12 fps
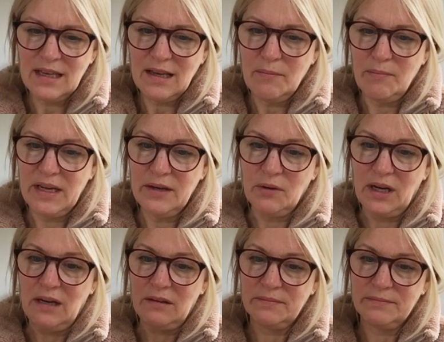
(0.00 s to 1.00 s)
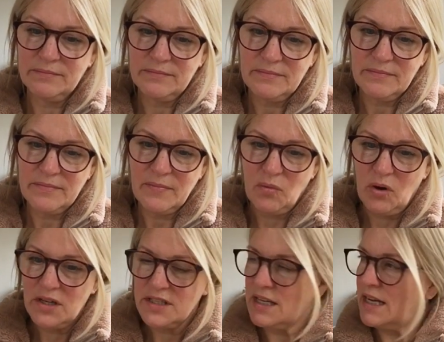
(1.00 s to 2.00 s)
Meanwhile,
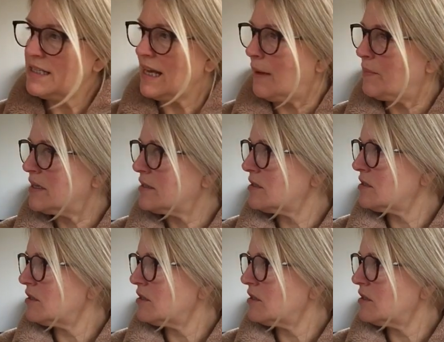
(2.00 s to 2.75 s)
what had happened to